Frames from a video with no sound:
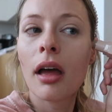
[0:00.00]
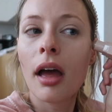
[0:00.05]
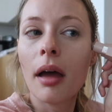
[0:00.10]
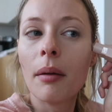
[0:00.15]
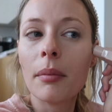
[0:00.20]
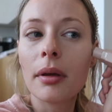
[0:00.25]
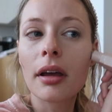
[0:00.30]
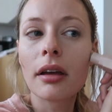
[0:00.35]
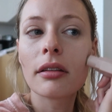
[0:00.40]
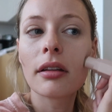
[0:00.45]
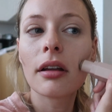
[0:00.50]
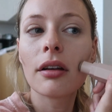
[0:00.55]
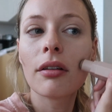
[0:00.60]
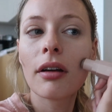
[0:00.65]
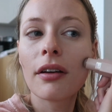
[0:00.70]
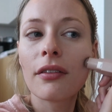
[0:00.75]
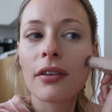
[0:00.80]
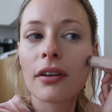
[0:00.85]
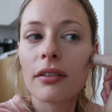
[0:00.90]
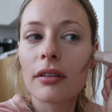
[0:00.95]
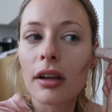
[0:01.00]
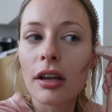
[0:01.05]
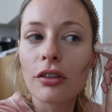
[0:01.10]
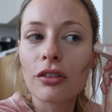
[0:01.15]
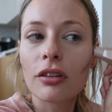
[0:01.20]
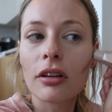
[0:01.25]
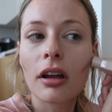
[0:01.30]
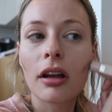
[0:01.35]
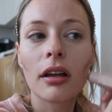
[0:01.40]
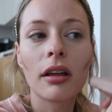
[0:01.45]
And because I don't have
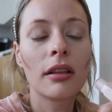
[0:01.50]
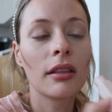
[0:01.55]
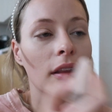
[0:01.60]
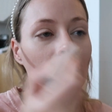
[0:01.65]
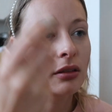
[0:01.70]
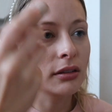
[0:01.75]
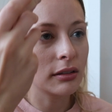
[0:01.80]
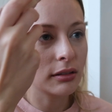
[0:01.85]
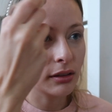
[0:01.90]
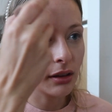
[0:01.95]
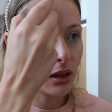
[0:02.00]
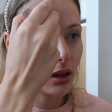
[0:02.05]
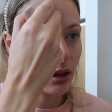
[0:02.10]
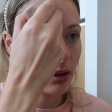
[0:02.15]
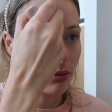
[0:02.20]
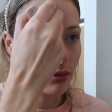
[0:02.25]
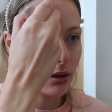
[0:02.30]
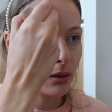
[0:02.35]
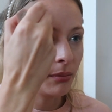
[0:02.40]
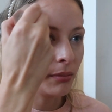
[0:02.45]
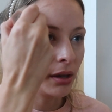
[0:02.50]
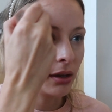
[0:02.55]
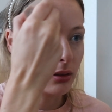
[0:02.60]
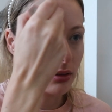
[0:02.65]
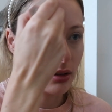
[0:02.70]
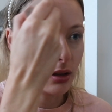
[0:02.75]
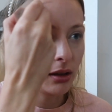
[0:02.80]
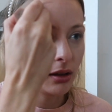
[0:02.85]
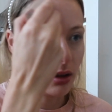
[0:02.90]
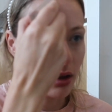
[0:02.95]
foundation on, this is like what
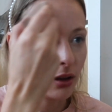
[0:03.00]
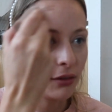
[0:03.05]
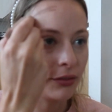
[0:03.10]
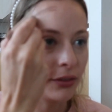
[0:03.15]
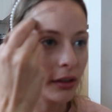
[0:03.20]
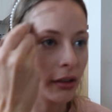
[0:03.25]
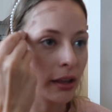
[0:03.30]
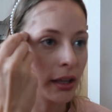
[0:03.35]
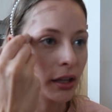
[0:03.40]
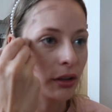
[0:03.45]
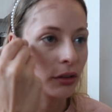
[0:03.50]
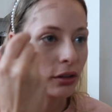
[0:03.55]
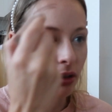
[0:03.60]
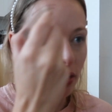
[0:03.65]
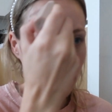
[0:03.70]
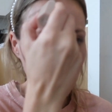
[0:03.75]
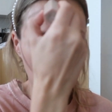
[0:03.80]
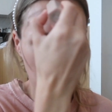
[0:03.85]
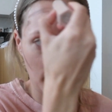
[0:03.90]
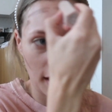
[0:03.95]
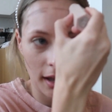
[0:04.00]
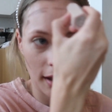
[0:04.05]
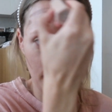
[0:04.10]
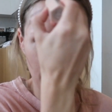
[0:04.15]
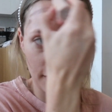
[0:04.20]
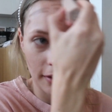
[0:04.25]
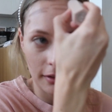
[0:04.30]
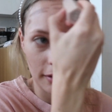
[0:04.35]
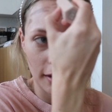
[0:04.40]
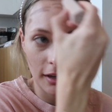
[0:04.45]
makes it, I feel like, look like I
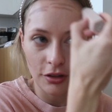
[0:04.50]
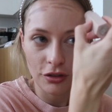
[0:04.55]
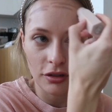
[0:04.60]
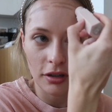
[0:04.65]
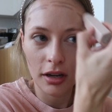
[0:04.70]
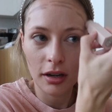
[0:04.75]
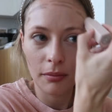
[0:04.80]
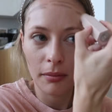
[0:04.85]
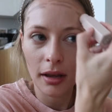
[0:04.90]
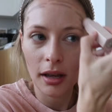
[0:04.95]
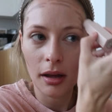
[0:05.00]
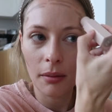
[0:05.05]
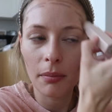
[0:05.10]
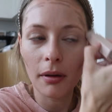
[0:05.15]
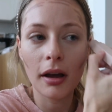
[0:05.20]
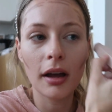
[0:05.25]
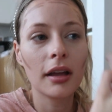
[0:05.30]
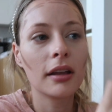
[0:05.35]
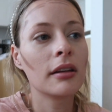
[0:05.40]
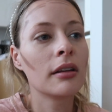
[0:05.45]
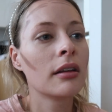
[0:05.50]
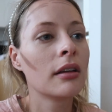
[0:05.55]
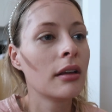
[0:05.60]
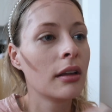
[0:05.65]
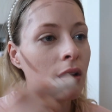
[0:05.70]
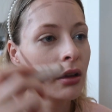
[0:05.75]
have foundation and makeup on.